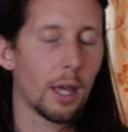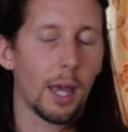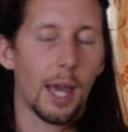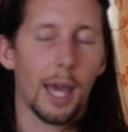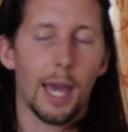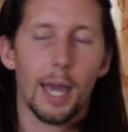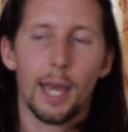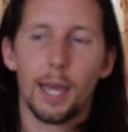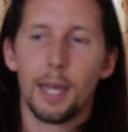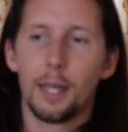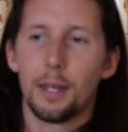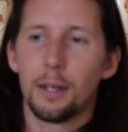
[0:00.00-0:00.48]

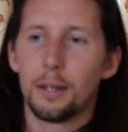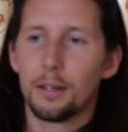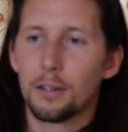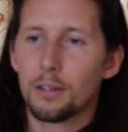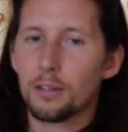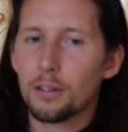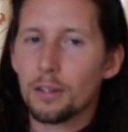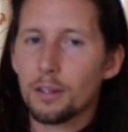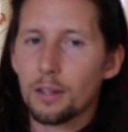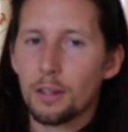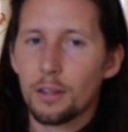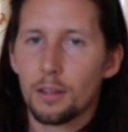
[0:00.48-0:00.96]

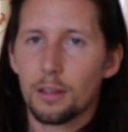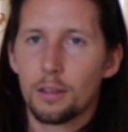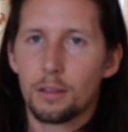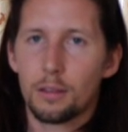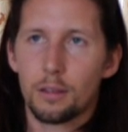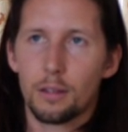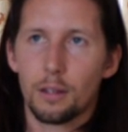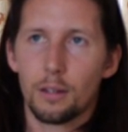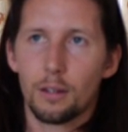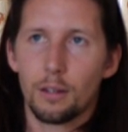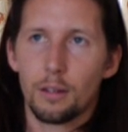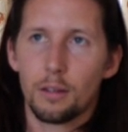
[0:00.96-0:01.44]
And
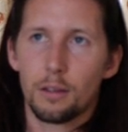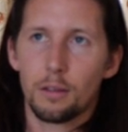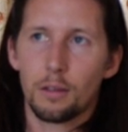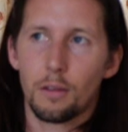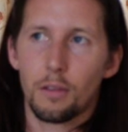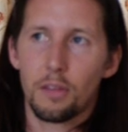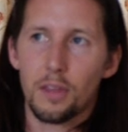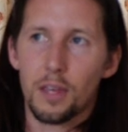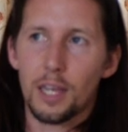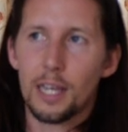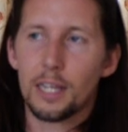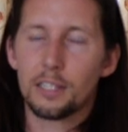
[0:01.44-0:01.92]
the
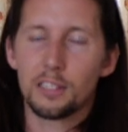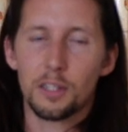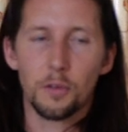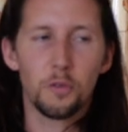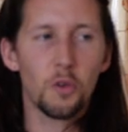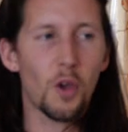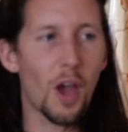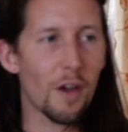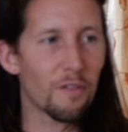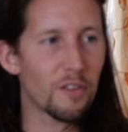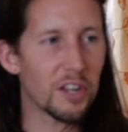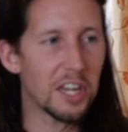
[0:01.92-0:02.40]
thing is, if
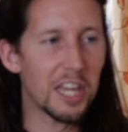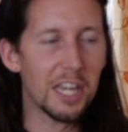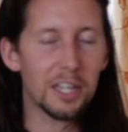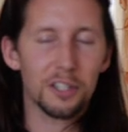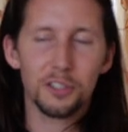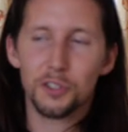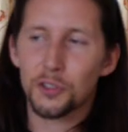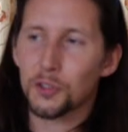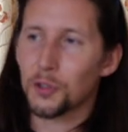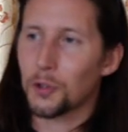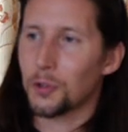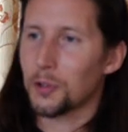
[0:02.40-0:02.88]
you have an
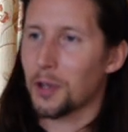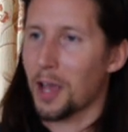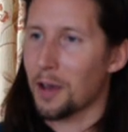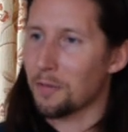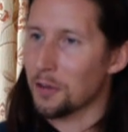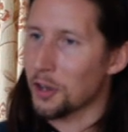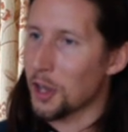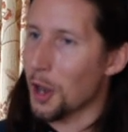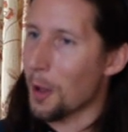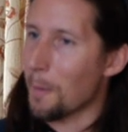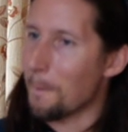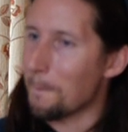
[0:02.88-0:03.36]
itch or you have
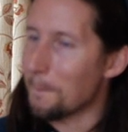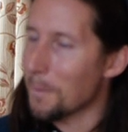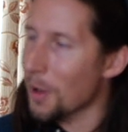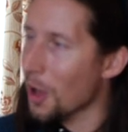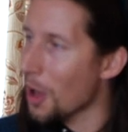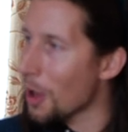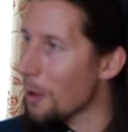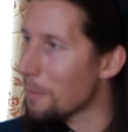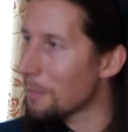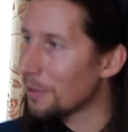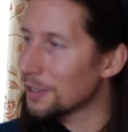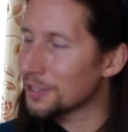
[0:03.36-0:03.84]
a numb
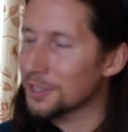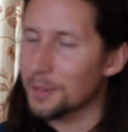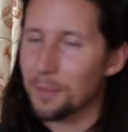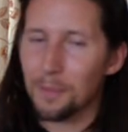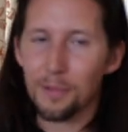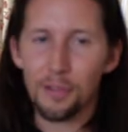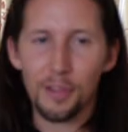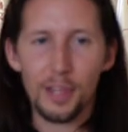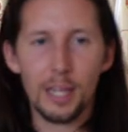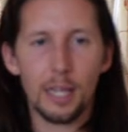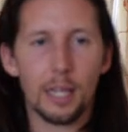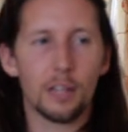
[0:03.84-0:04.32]
bum or
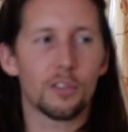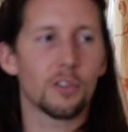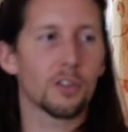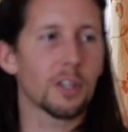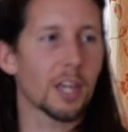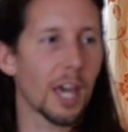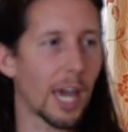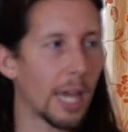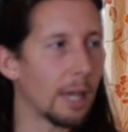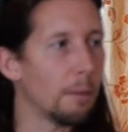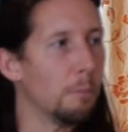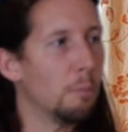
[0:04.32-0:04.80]
something, it's okay.